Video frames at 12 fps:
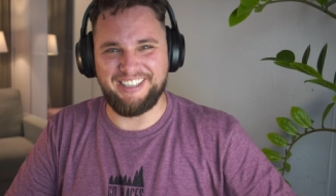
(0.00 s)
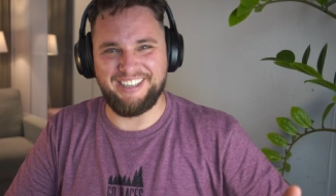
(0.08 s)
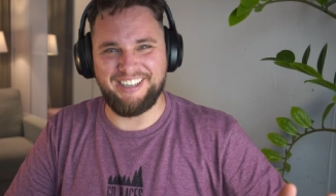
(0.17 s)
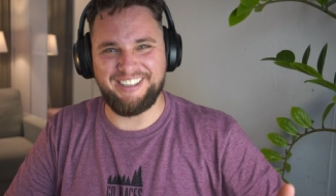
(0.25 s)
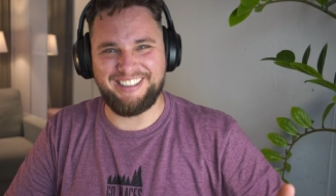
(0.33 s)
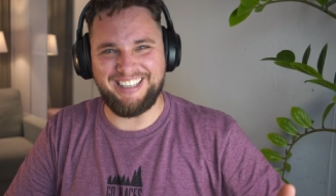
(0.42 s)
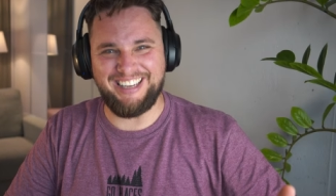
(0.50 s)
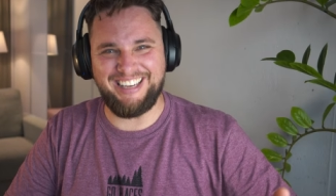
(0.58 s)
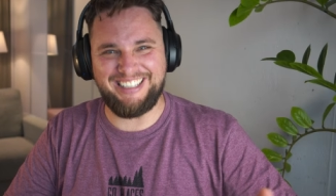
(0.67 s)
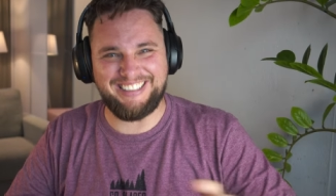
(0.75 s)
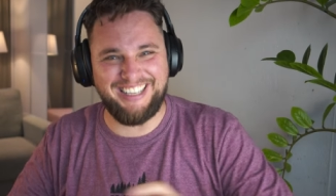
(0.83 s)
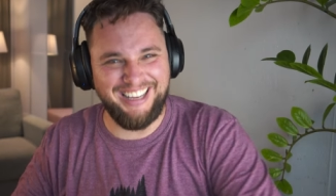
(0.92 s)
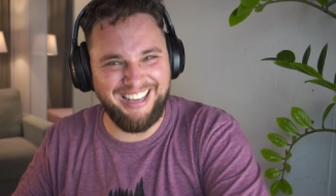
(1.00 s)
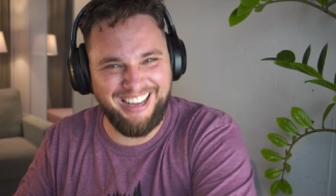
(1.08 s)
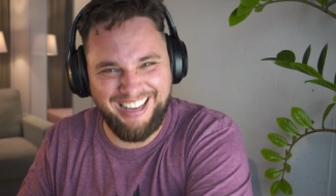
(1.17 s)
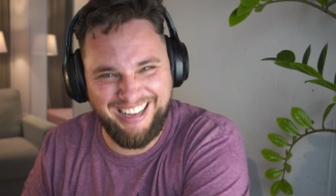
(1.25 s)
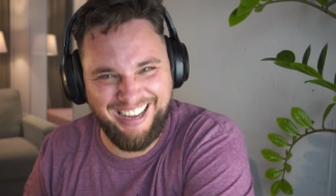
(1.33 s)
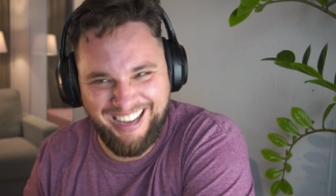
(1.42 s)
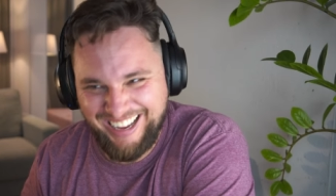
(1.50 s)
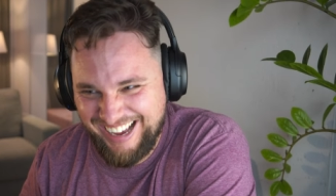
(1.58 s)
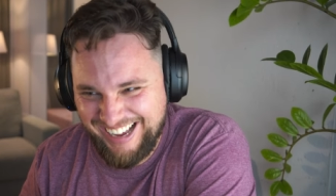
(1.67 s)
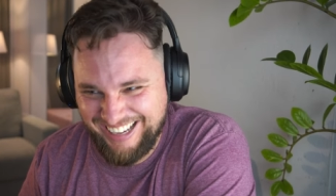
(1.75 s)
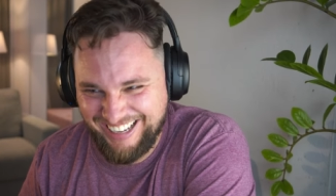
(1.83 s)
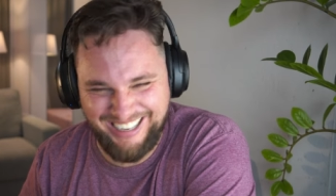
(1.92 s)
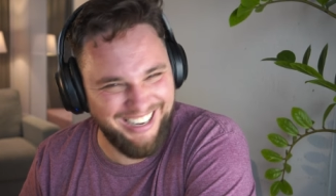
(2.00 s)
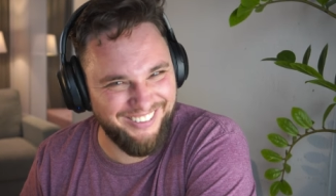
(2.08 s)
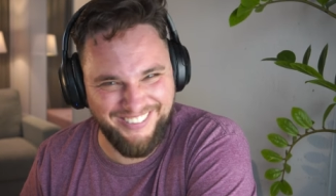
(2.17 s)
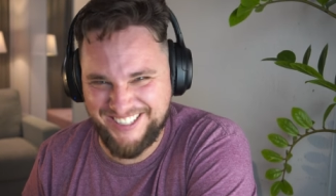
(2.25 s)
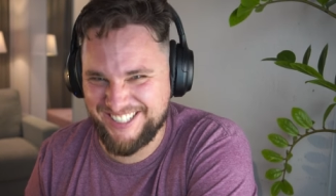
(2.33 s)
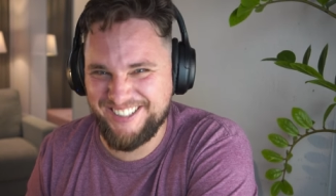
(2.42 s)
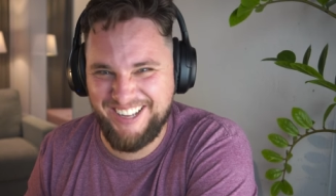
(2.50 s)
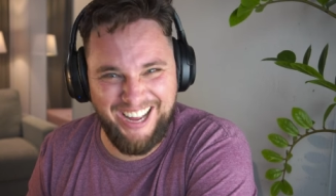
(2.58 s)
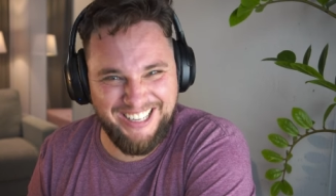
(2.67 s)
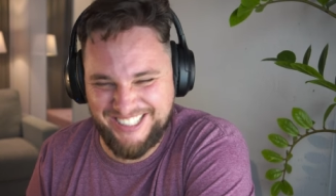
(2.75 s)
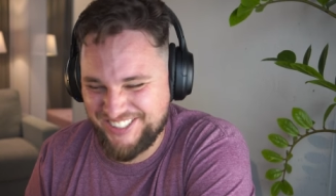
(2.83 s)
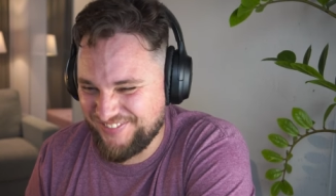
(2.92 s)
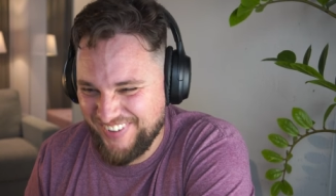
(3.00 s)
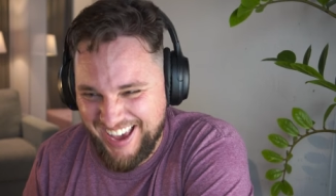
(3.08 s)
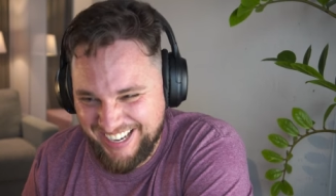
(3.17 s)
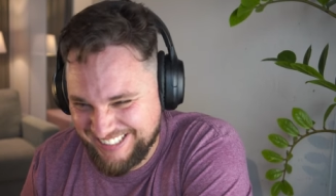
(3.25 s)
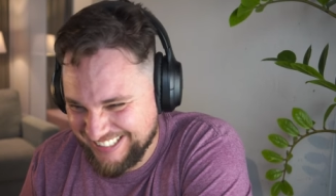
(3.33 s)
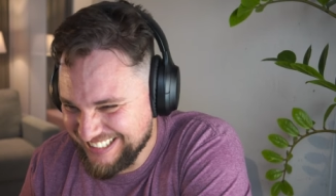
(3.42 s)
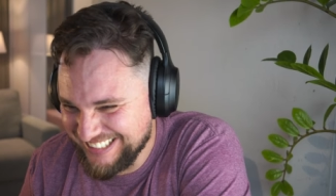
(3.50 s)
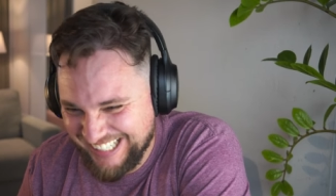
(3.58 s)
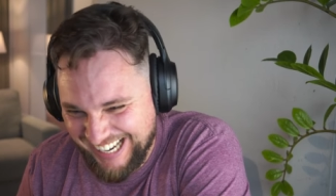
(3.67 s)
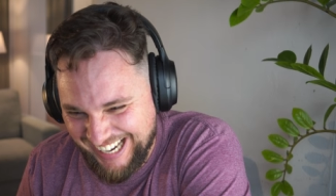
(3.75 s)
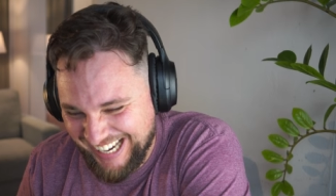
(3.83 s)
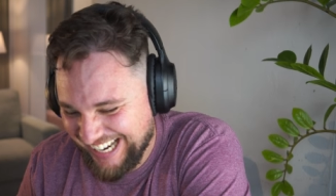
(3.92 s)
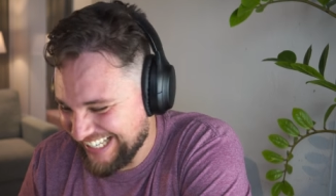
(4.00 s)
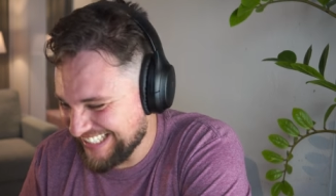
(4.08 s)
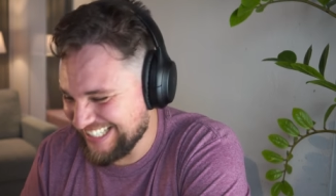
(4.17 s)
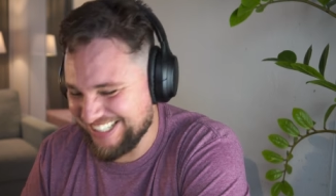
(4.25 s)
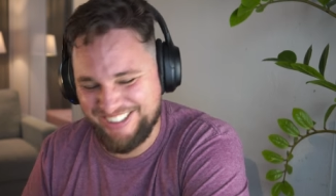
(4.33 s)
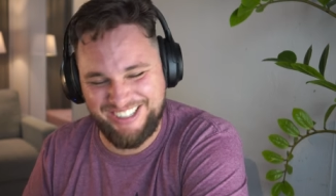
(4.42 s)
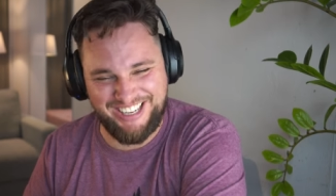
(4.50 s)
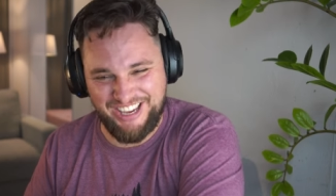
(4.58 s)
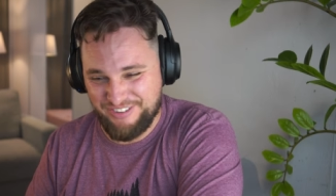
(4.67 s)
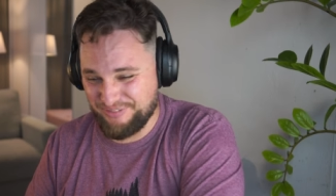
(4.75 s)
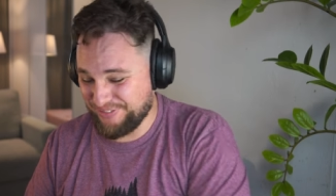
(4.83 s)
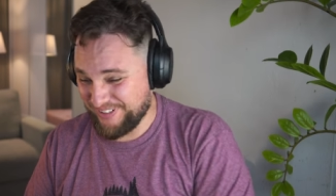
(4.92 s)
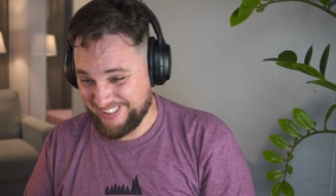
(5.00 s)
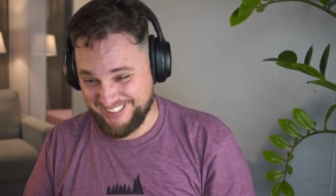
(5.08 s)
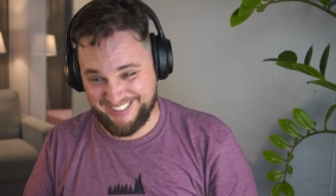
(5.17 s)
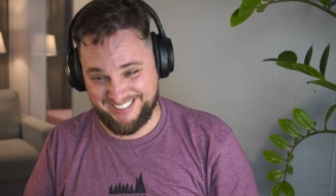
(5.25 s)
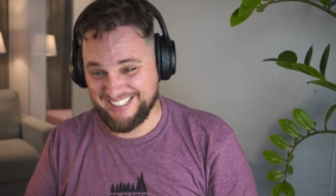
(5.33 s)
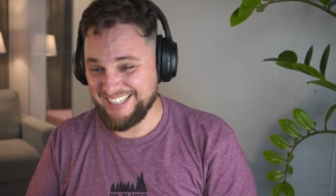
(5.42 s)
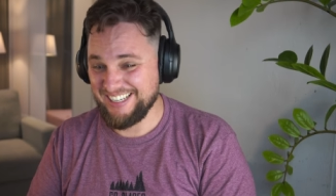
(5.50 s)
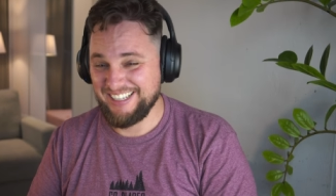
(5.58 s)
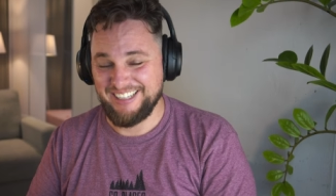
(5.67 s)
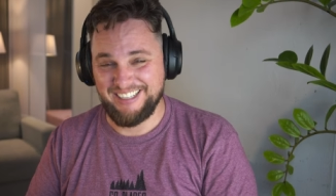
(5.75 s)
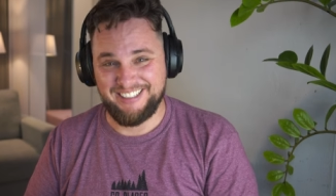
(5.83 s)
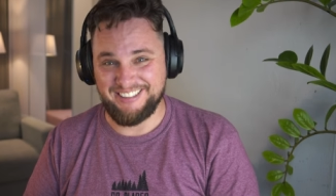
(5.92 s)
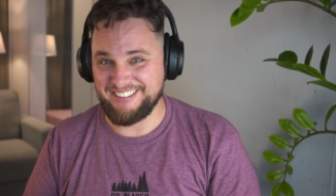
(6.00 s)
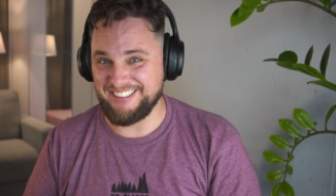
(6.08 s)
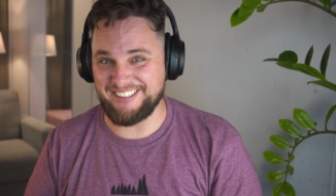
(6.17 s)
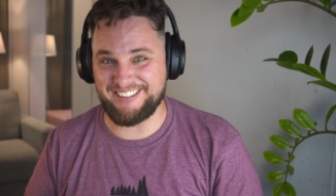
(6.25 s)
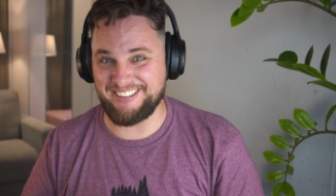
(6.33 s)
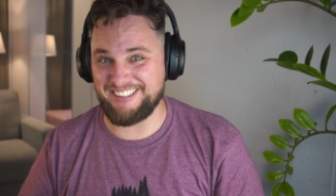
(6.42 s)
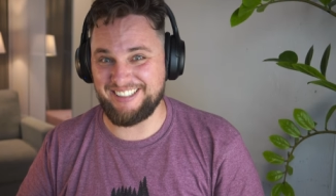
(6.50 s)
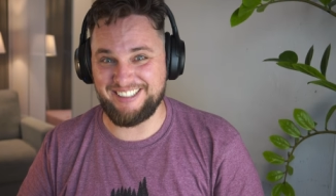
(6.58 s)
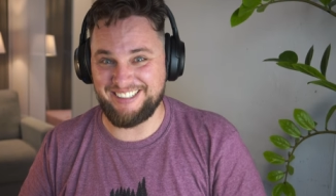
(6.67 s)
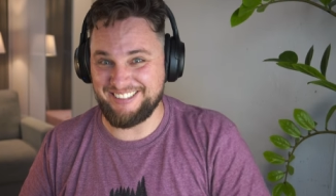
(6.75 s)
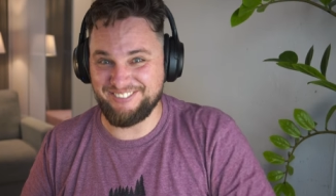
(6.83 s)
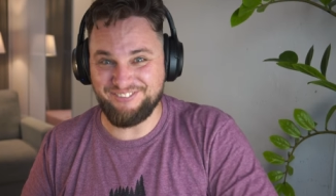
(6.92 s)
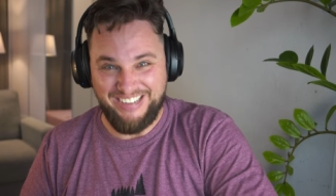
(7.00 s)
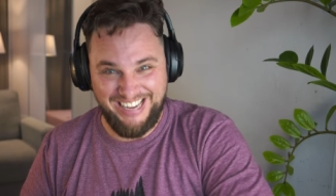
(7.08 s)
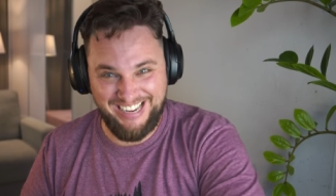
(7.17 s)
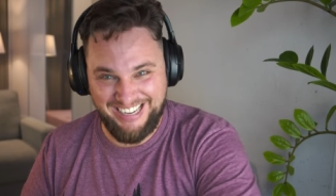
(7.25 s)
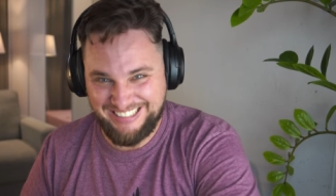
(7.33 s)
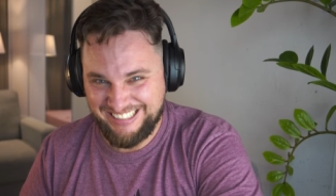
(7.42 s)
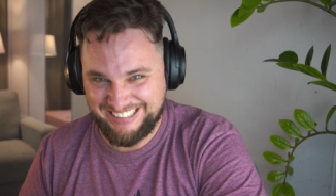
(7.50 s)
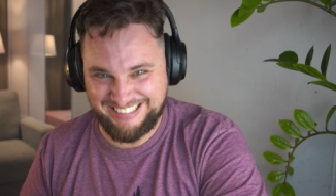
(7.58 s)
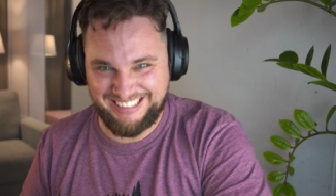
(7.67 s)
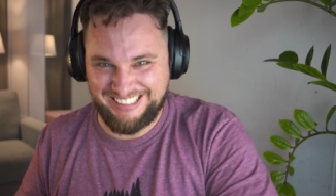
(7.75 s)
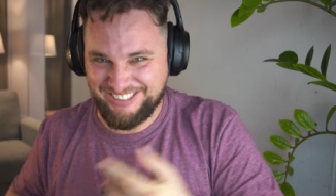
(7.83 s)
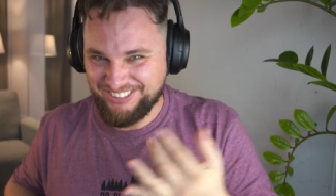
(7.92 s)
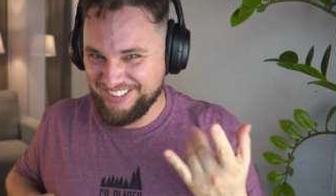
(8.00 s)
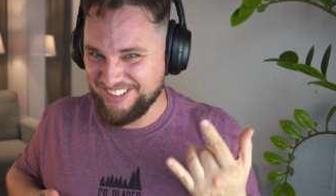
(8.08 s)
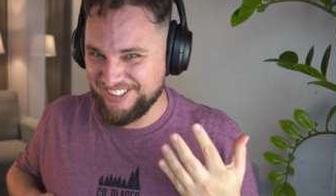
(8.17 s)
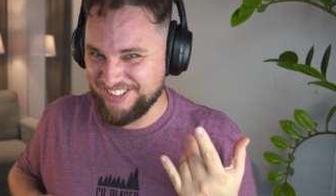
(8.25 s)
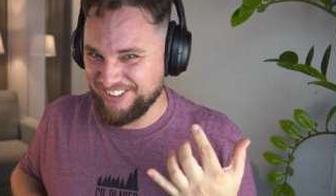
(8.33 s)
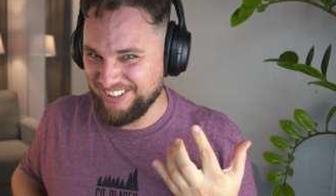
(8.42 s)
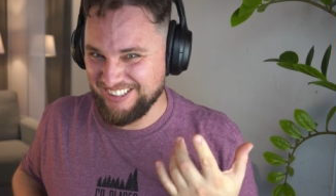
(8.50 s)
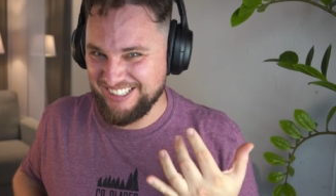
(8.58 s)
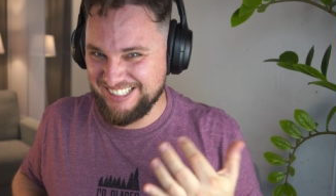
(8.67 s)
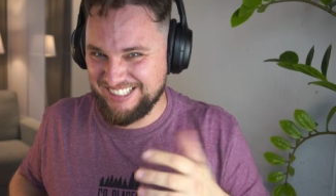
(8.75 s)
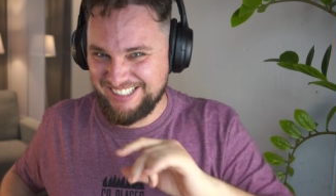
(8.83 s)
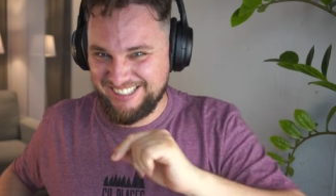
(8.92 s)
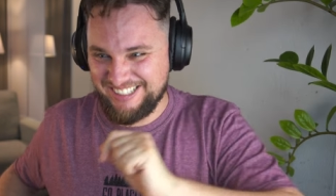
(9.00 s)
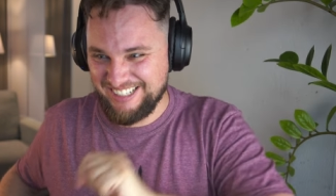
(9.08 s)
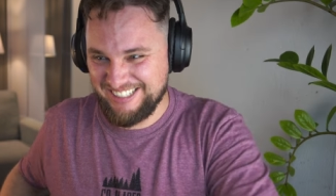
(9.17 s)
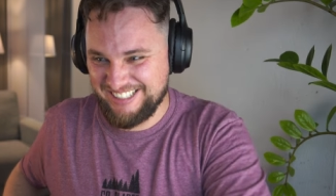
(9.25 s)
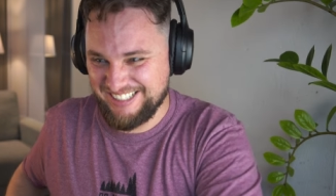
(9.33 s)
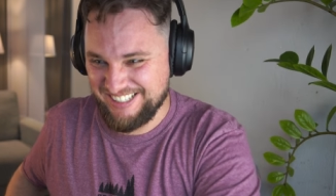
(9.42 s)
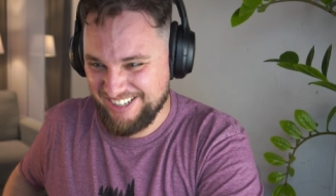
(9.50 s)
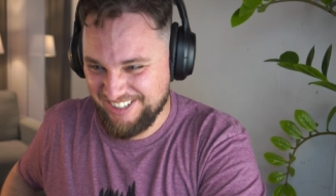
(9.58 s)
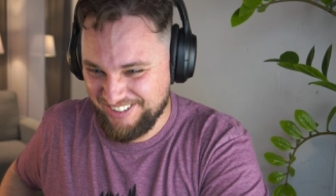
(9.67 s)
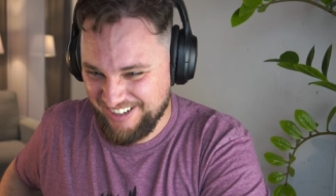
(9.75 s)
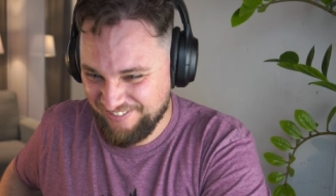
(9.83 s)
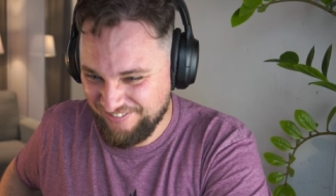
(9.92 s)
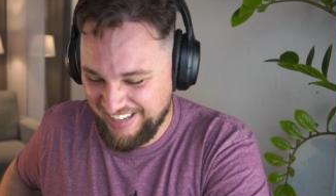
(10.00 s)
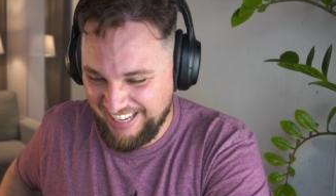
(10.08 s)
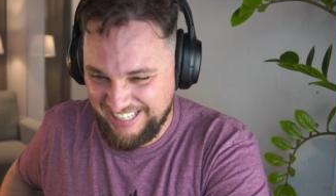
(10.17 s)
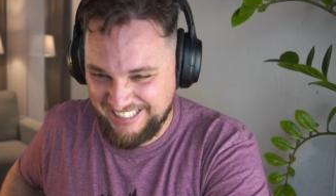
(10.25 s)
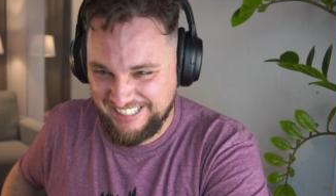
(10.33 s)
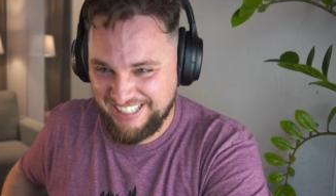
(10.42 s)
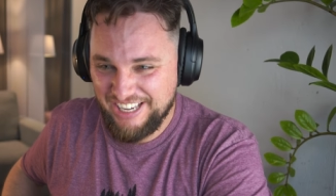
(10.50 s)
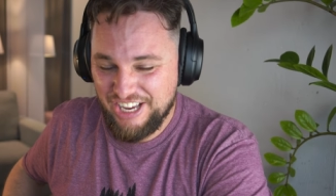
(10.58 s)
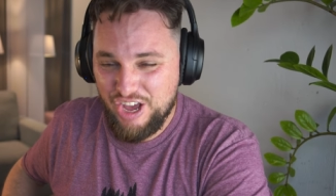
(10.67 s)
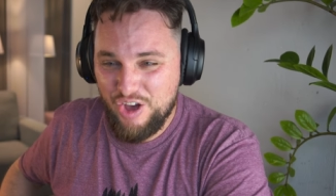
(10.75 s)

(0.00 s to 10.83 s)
Okay, I was not expecting that. Okay, first, the guitar. Man, the guitar doing the solos, that's so amazing.